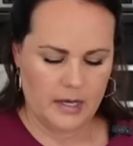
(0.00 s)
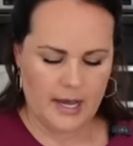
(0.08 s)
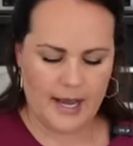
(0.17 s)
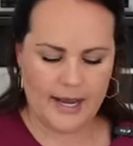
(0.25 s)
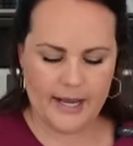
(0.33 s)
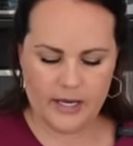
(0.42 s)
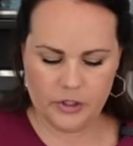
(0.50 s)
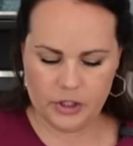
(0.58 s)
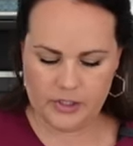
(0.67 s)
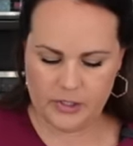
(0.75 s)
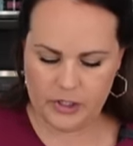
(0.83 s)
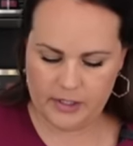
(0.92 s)
I
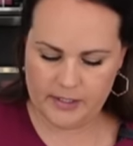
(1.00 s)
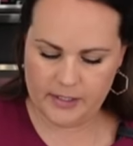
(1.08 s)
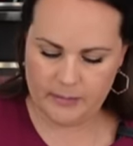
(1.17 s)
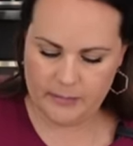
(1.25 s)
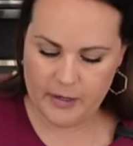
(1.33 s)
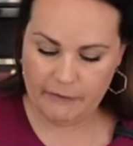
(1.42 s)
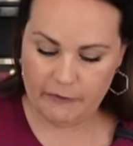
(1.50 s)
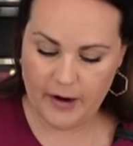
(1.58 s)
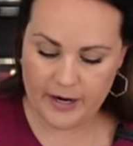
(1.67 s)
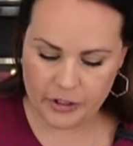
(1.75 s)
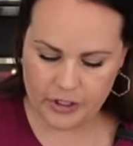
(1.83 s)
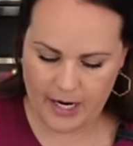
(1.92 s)
just took some
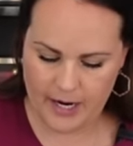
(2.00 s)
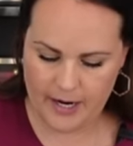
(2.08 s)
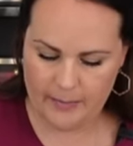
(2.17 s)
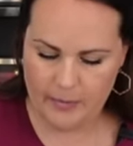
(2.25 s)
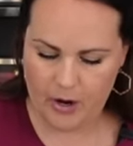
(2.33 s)
fresh thyme